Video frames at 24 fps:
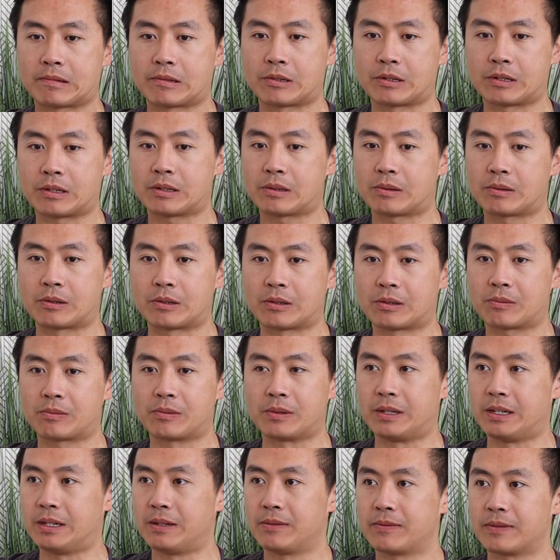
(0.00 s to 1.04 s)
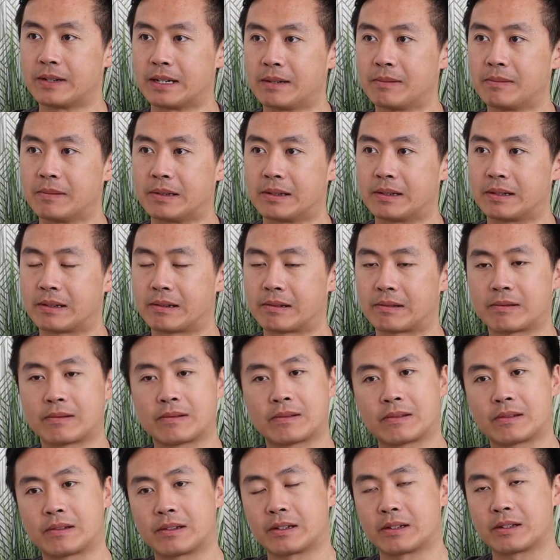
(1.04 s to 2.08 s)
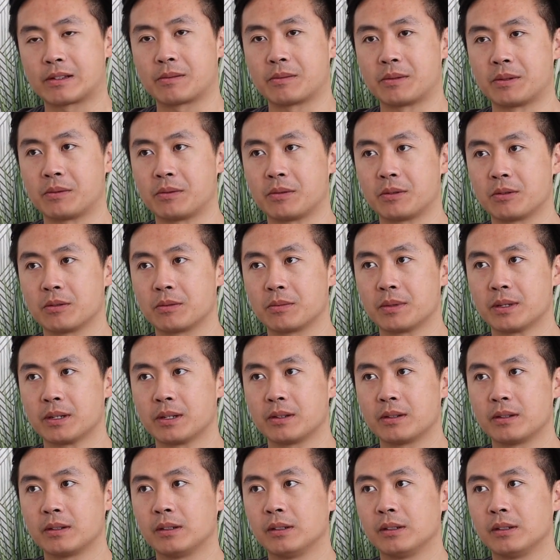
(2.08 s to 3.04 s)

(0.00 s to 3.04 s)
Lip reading: just we need family. Yeah, let me regroup that.